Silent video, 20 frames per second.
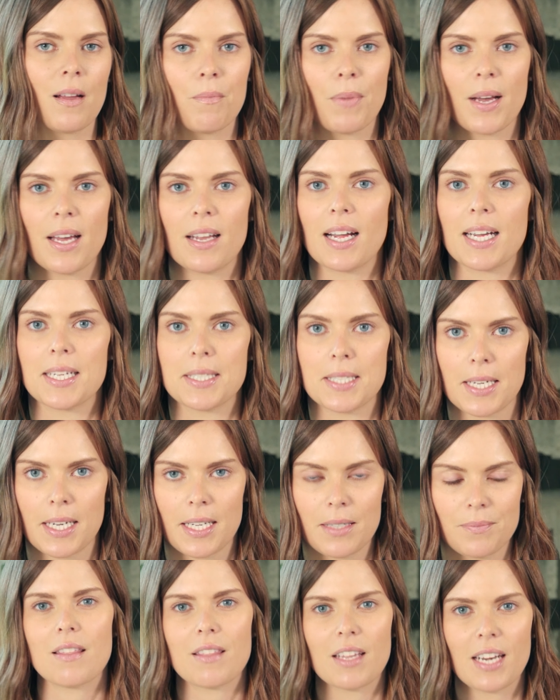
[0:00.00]
But I did
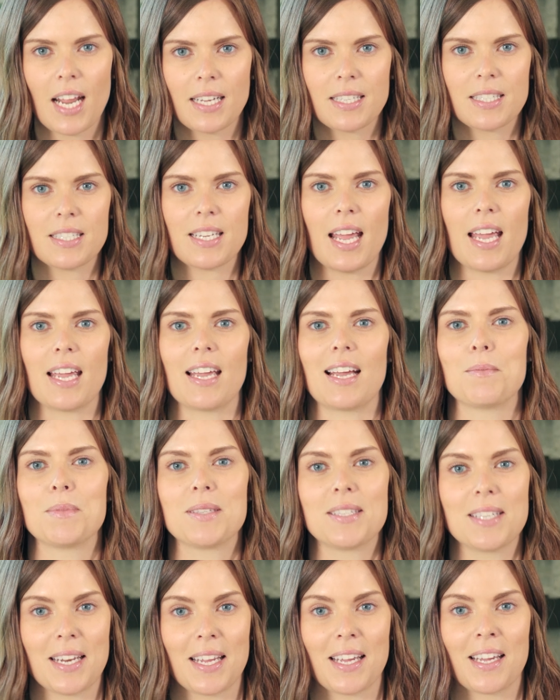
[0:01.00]
it. The next day I'm
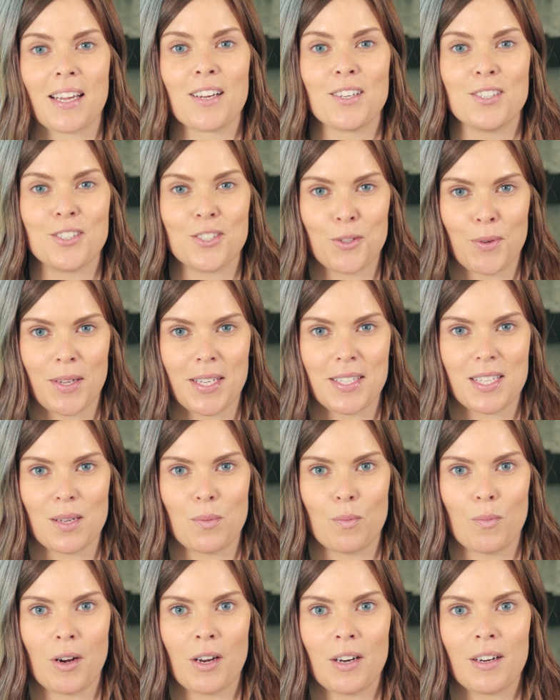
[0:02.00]
sitting doing
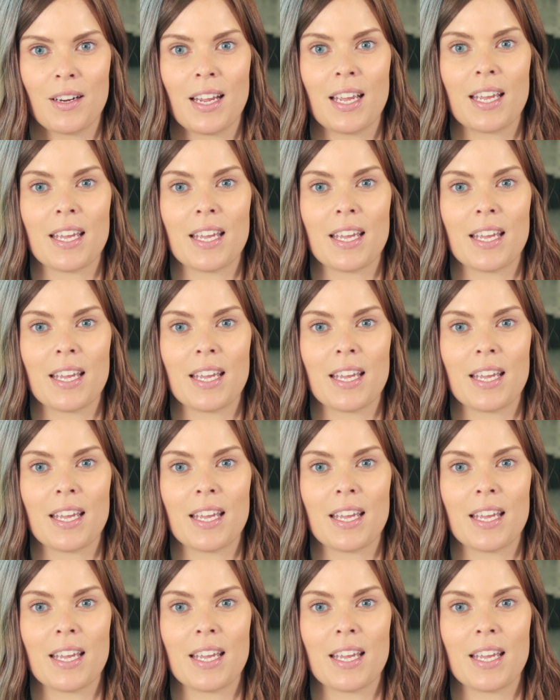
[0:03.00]
some work.